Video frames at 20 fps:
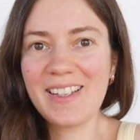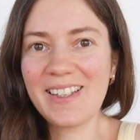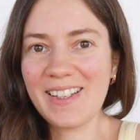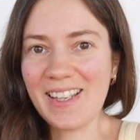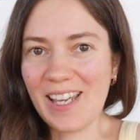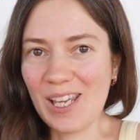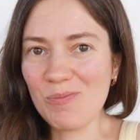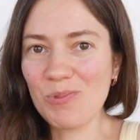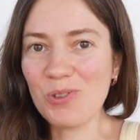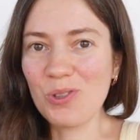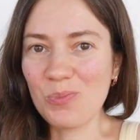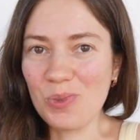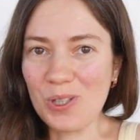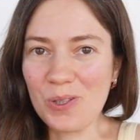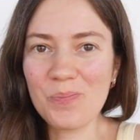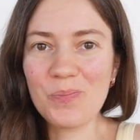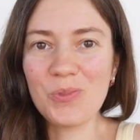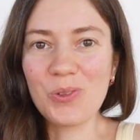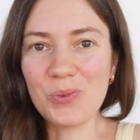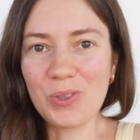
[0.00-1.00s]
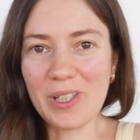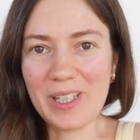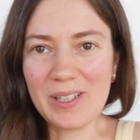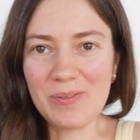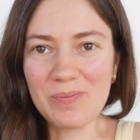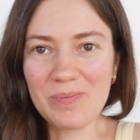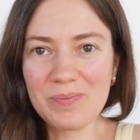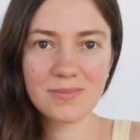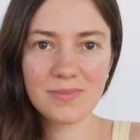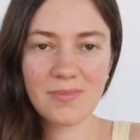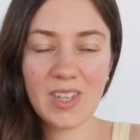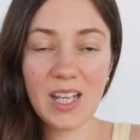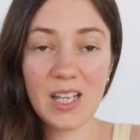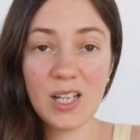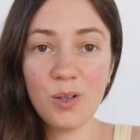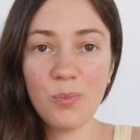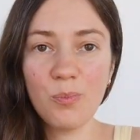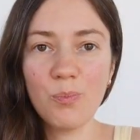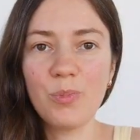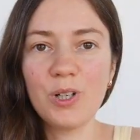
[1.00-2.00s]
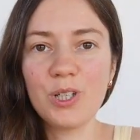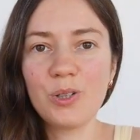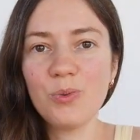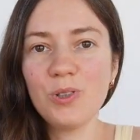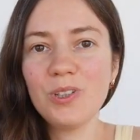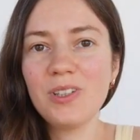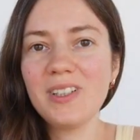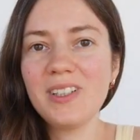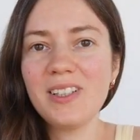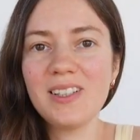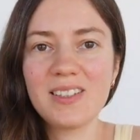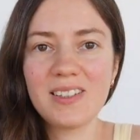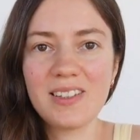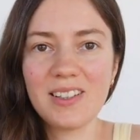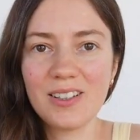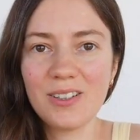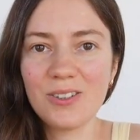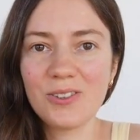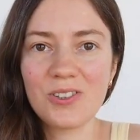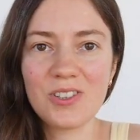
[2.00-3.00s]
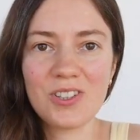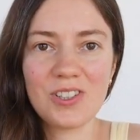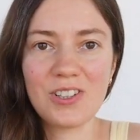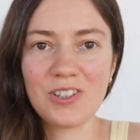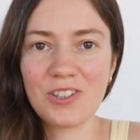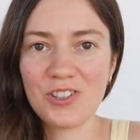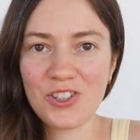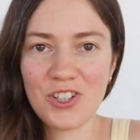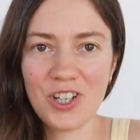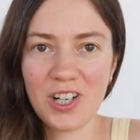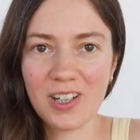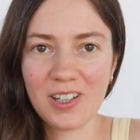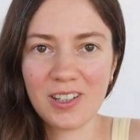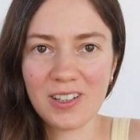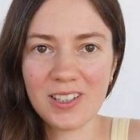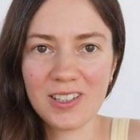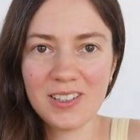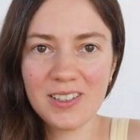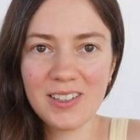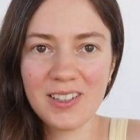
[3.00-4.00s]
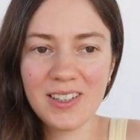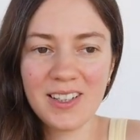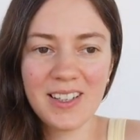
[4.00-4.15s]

came to me today. But what is the Earth Star Chakra?